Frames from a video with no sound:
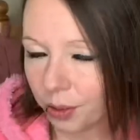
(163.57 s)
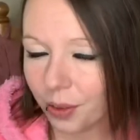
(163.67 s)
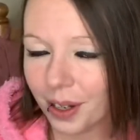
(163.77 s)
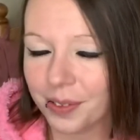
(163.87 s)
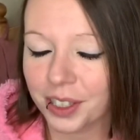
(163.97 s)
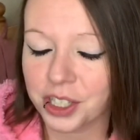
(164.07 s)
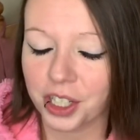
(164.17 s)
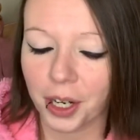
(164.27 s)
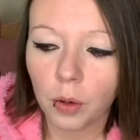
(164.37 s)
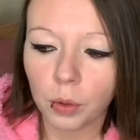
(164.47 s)
Oh, I feel a
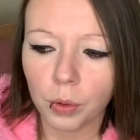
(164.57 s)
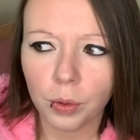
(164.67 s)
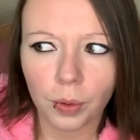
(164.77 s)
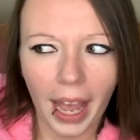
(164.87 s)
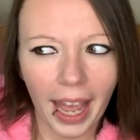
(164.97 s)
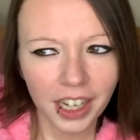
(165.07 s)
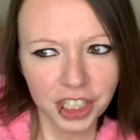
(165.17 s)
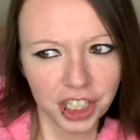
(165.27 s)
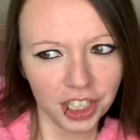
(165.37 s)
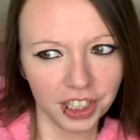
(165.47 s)
shirt. Ooh,
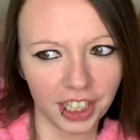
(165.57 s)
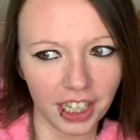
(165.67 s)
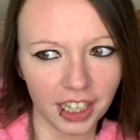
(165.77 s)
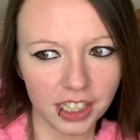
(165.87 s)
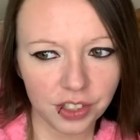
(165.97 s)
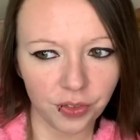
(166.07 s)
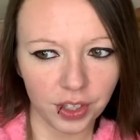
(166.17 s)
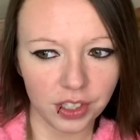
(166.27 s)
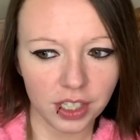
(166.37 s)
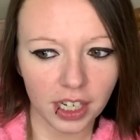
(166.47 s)
actually, this
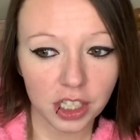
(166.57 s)
feels like a